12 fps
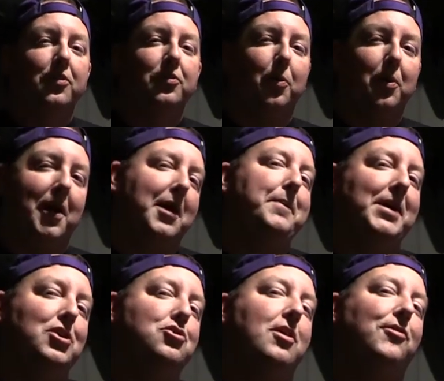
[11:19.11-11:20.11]
So we're gonna
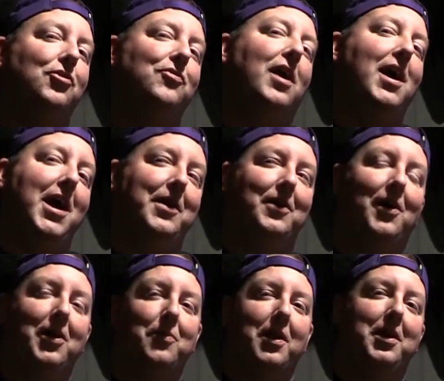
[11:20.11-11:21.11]
be just fine
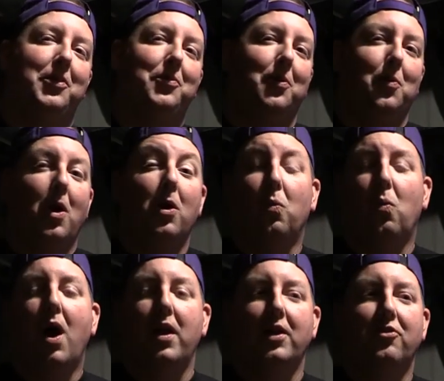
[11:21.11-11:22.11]
on running to our
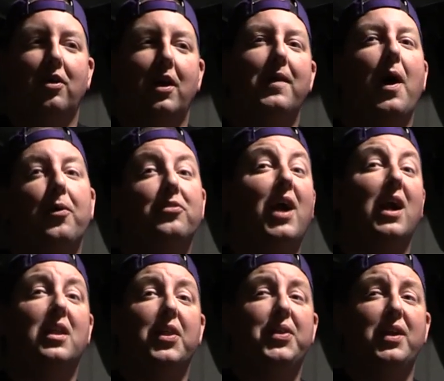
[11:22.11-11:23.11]
wattage. And that was
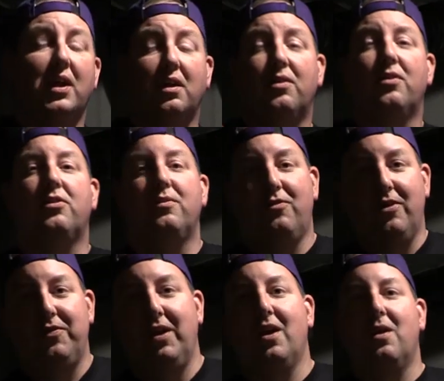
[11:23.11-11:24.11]
kind of the thing.
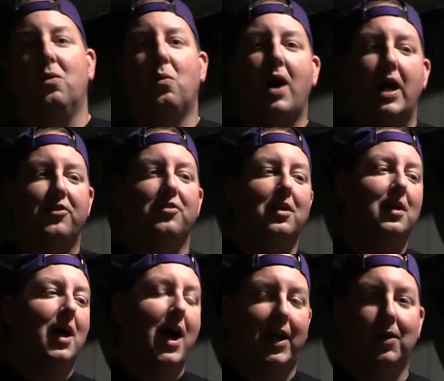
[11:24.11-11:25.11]
1500 watts,
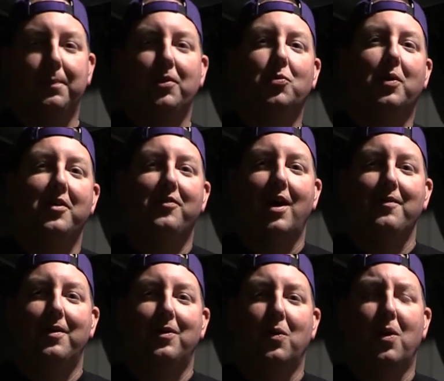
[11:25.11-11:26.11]
I can run up to
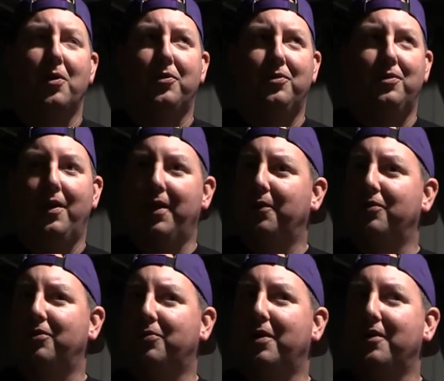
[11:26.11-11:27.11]
2500, or I think
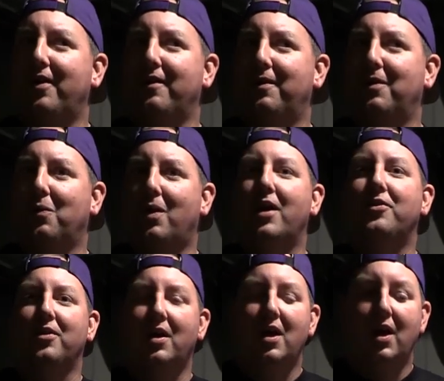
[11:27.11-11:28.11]
was it 2500
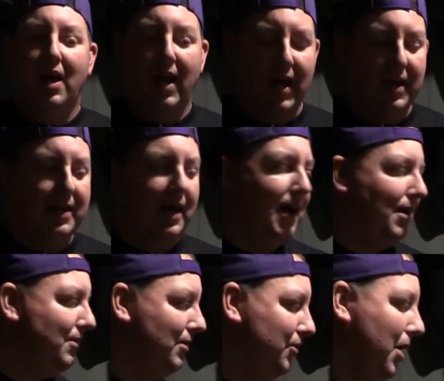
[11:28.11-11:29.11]
watts? And
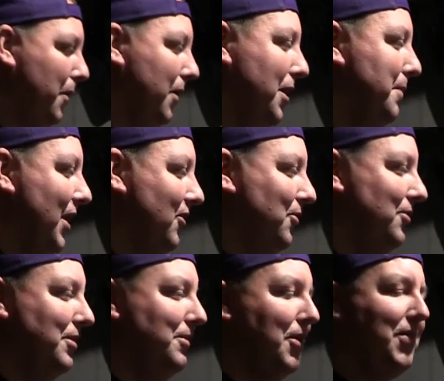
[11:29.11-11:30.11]
so I wanted to make sure
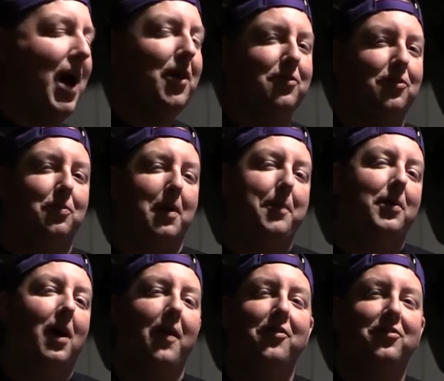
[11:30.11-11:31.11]
it's under 1,000. So when I
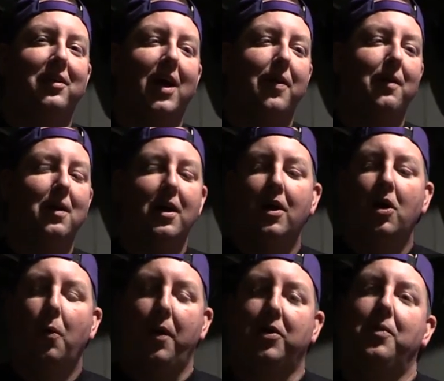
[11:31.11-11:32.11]
put all this together,
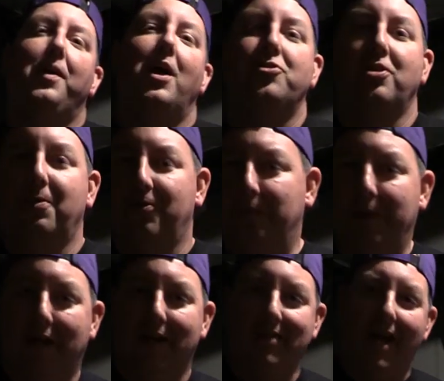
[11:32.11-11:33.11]
we knew that generator was
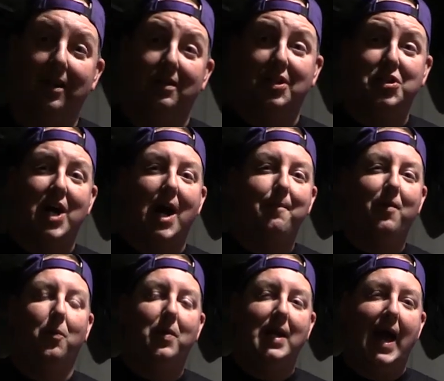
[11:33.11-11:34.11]
big enough to handle the job
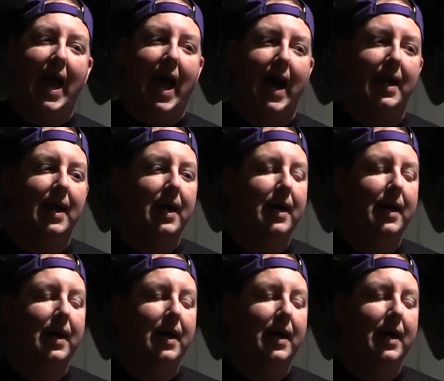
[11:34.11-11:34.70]
that we had.